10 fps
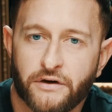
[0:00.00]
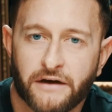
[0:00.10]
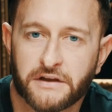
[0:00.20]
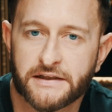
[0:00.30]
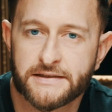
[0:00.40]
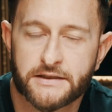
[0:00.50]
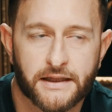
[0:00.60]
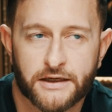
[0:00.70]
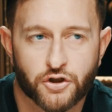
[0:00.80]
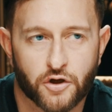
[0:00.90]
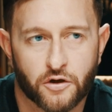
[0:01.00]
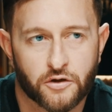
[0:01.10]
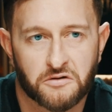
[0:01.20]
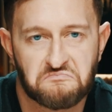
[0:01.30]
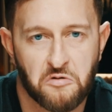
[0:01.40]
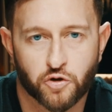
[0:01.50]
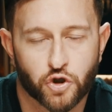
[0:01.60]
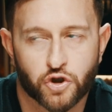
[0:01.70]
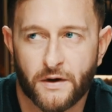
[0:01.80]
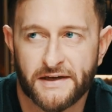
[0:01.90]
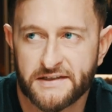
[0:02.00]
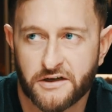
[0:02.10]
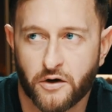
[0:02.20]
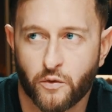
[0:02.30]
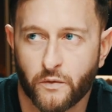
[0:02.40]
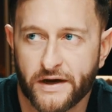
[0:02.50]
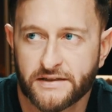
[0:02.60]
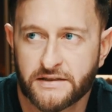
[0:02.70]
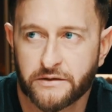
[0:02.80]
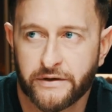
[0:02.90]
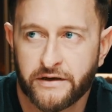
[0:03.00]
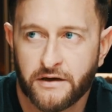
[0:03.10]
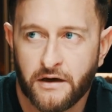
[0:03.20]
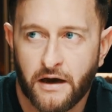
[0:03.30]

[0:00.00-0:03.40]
only have to listen to like a song once or twice and I know the words to it.